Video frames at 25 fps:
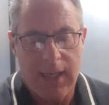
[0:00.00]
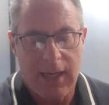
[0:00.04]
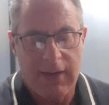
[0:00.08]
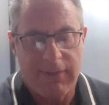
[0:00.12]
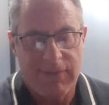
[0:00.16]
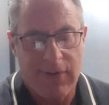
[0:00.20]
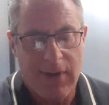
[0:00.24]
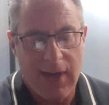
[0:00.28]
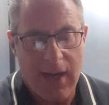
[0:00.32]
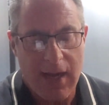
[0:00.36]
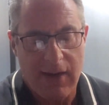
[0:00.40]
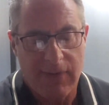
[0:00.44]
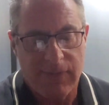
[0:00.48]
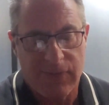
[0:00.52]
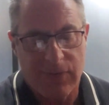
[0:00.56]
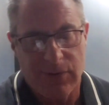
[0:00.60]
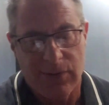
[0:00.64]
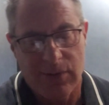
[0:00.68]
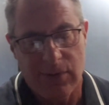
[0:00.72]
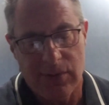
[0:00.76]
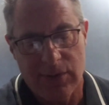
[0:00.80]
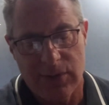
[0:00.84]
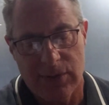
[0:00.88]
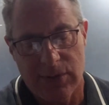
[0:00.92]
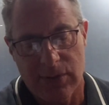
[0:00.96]
if I have
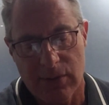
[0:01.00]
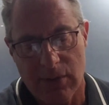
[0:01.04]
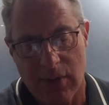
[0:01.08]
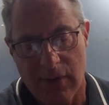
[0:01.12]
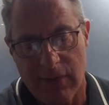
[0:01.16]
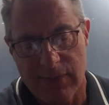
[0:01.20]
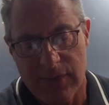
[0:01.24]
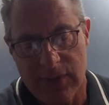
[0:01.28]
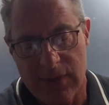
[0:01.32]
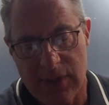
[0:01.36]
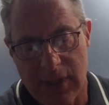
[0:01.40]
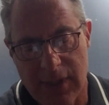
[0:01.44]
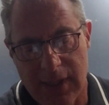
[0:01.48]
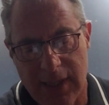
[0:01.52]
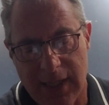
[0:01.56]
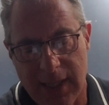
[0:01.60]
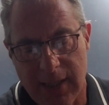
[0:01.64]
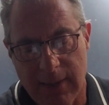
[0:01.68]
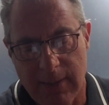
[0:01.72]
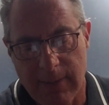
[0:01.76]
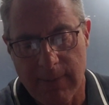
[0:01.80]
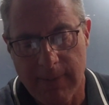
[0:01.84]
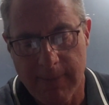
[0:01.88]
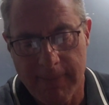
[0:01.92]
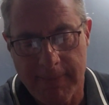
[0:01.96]
to, to obviously
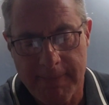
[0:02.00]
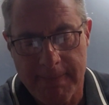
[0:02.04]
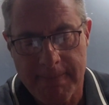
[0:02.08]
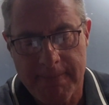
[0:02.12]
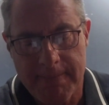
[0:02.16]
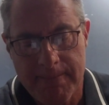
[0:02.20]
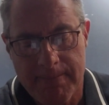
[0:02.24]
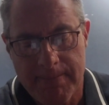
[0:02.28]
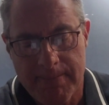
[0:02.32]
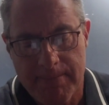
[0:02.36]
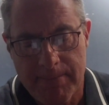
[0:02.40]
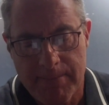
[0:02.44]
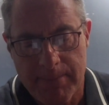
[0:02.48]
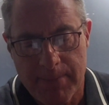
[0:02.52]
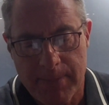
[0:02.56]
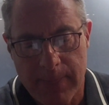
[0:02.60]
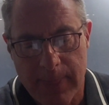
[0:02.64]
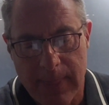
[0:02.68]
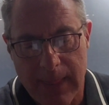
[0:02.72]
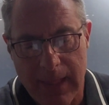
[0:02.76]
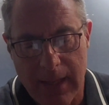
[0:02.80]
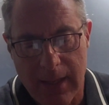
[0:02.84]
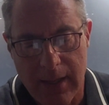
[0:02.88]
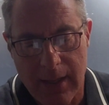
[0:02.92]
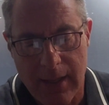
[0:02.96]

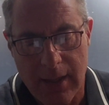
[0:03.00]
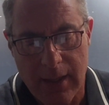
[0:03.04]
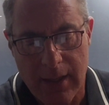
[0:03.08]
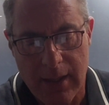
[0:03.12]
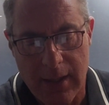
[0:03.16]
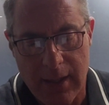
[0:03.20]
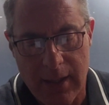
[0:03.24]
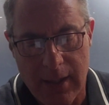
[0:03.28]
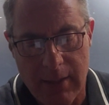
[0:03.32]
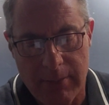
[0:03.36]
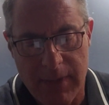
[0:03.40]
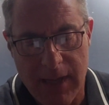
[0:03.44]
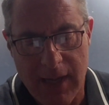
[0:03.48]
um,